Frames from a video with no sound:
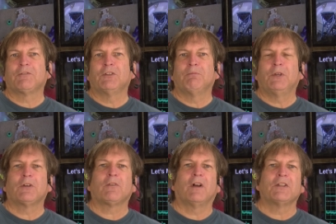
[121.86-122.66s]
of
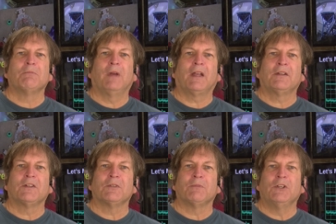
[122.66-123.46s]
computerized
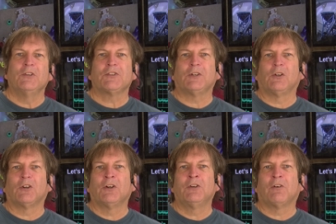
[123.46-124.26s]
mechanisms used to
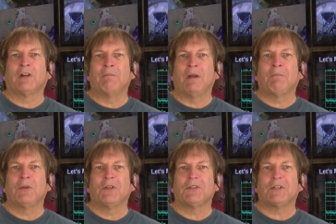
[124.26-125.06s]
learn or
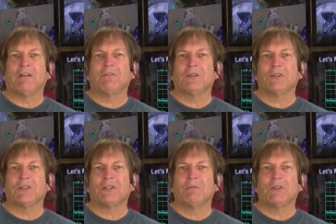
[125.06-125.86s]
remember the stuff the
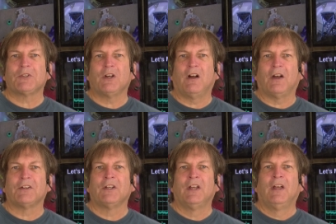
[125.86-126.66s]
system is
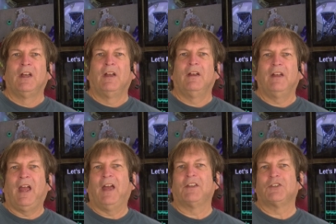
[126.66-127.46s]
taught,
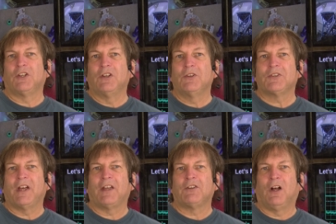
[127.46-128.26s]
and to use
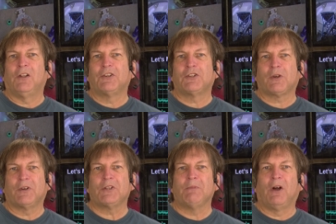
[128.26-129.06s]
that knowledge to
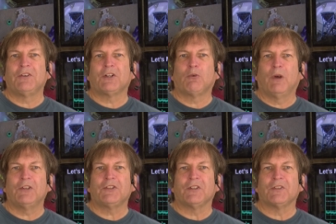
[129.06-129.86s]
respond to
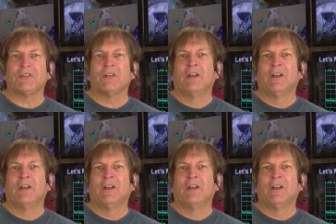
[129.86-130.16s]
questions.